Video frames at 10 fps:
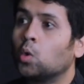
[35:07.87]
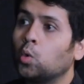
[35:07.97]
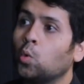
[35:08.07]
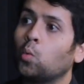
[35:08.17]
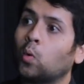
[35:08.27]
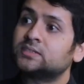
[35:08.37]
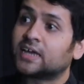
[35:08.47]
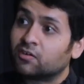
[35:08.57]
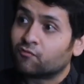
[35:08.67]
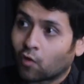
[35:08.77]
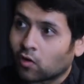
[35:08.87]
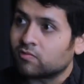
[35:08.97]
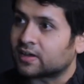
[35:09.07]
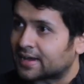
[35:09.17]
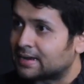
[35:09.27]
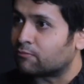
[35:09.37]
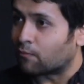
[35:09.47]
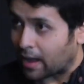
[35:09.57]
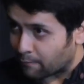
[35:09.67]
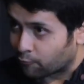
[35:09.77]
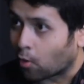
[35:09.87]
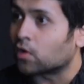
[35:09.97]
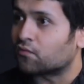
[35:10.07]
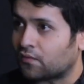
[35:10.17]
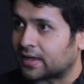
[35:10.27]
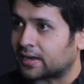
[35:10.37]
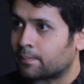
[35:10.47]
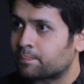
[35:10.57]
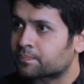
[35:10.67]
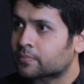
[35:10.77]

who was involved in warfare,